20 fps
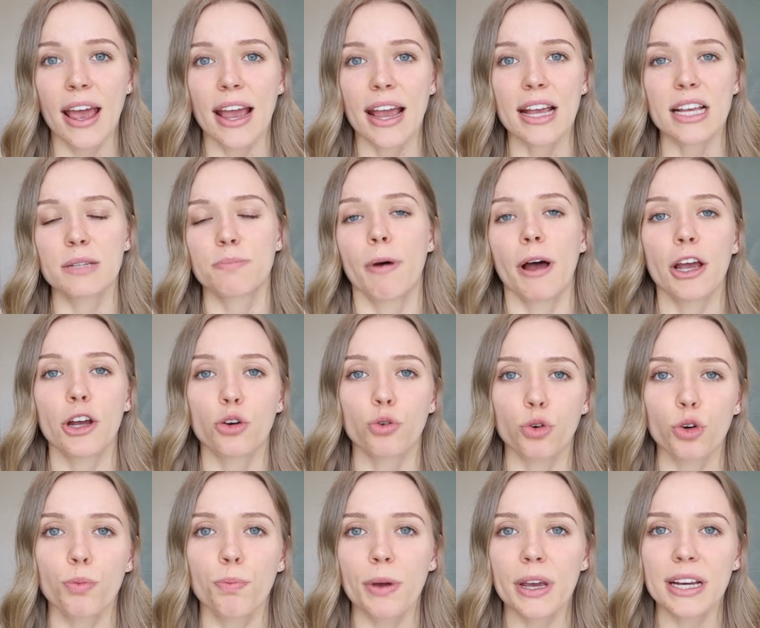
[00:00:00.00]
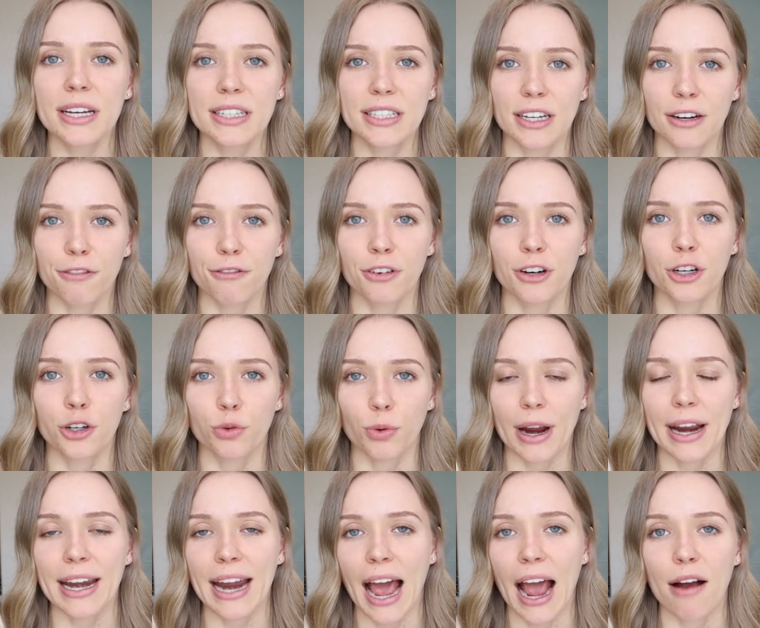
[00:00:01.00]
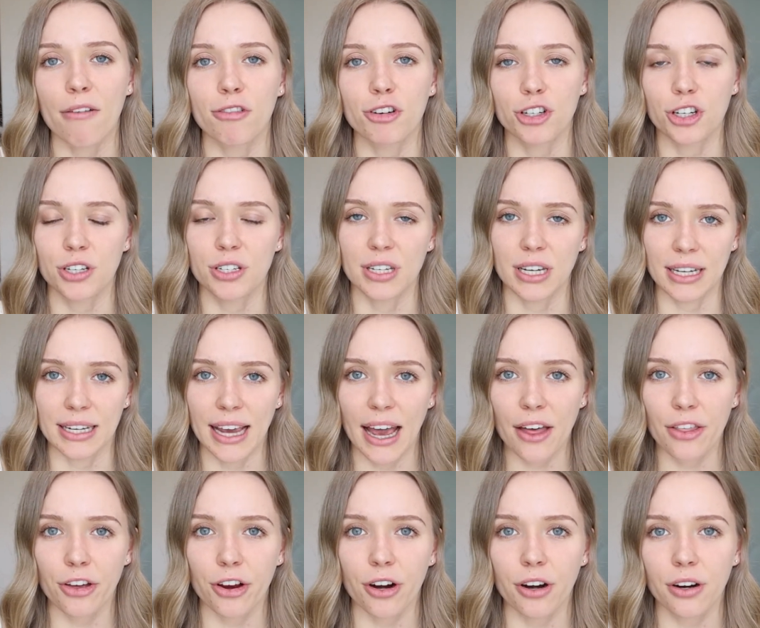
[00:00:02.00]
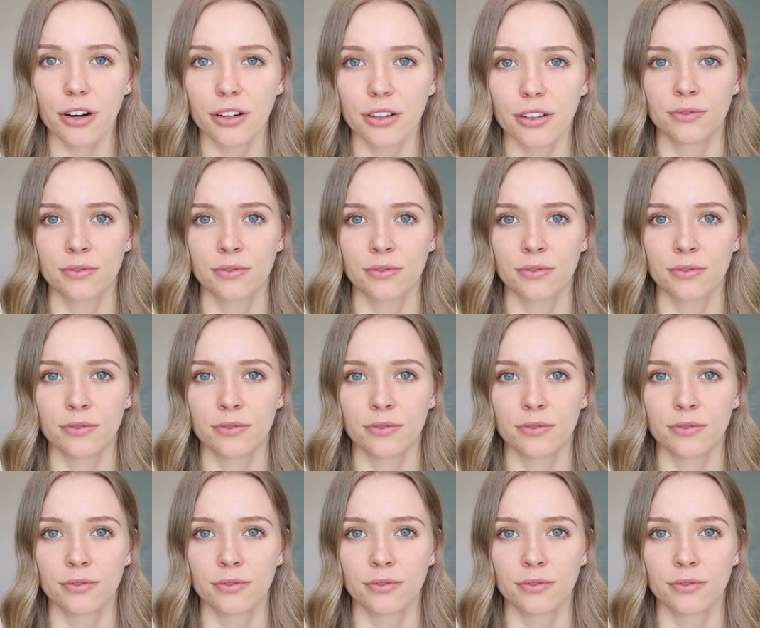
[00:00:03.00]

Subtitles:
is by grouping different grade averages together